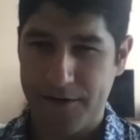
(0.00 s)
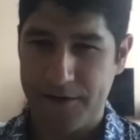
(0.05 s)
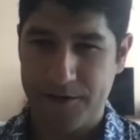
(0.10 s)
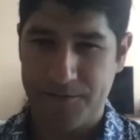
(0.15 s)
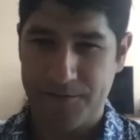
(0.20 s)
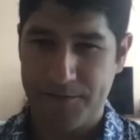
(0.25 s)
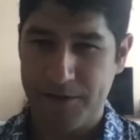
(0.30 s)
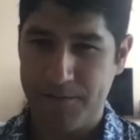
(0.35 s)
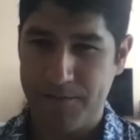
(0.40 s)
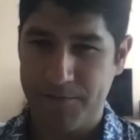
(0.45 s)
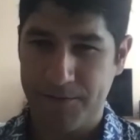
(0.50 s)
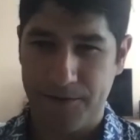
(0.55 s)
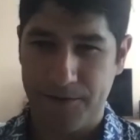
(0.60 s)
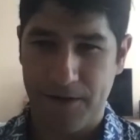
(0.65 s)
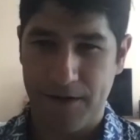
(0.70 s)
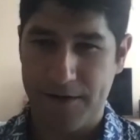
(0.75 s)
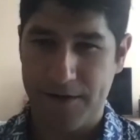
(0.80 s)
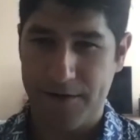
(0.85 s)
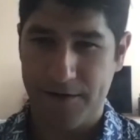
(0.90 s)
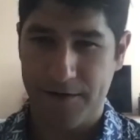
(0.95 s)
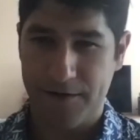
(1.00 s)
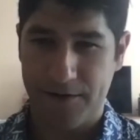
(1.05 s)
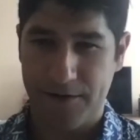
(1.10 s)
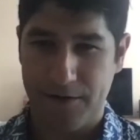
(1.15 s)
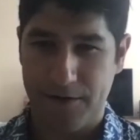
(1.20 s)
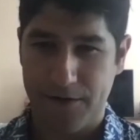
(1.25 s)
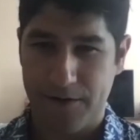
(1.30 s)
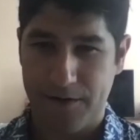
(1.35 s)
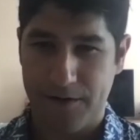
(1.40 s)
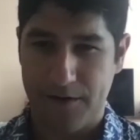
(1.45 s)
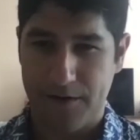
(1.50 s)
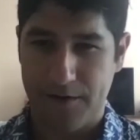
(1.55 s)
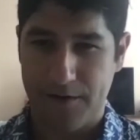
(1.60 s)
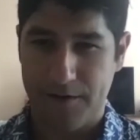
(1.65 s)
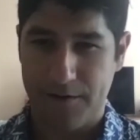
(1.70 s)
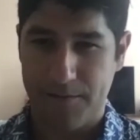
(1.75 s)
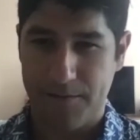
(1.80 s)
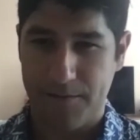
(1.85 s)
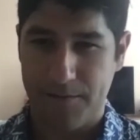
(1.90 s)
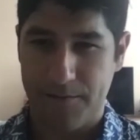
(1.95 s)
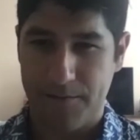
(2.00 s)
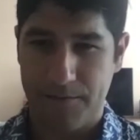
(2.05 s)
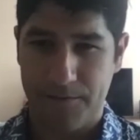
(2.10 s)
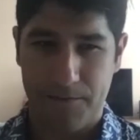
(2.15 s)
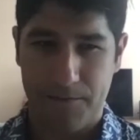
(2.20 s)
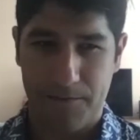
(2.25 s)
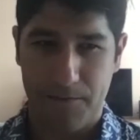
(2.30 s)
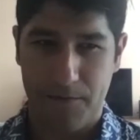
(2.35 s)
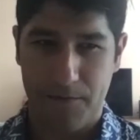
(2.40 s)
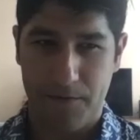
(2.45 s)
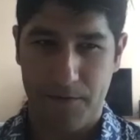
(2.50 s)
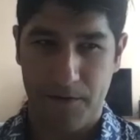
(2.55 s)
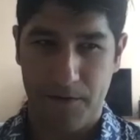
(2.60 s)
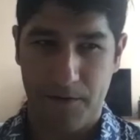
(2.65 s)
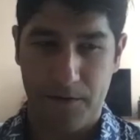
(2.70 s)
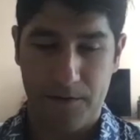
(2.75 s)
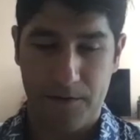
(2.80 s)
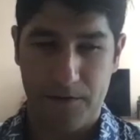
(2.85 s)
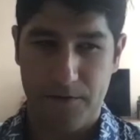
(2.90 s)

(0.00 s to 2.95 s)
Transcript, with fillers: ish people under um, a